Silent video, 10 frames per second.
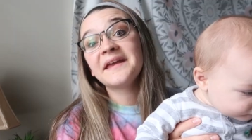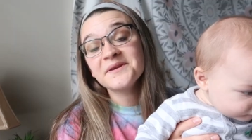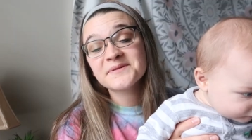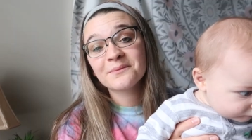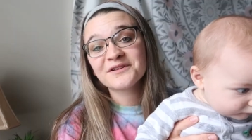
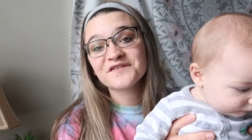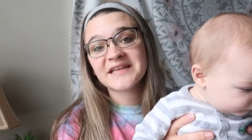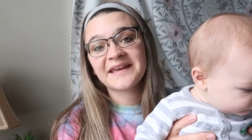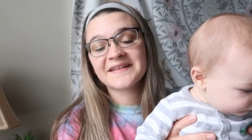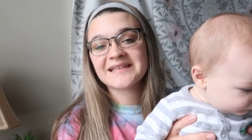Thank you so much for
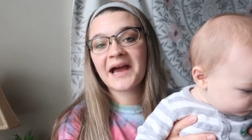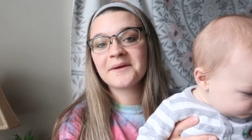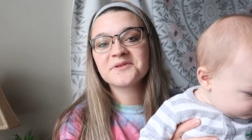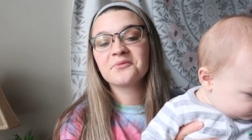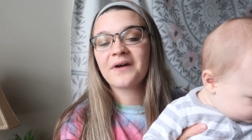taking the
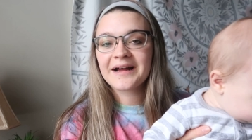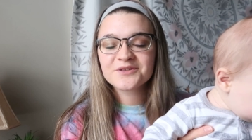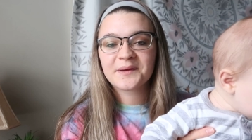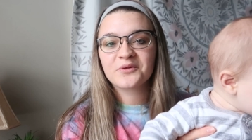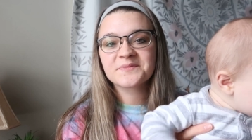time to
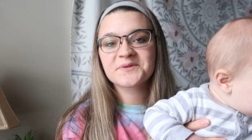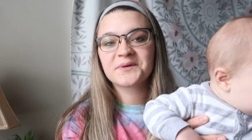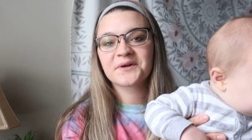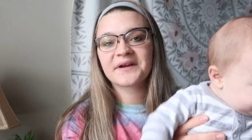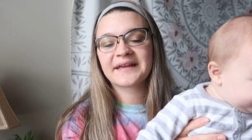watch my homeschool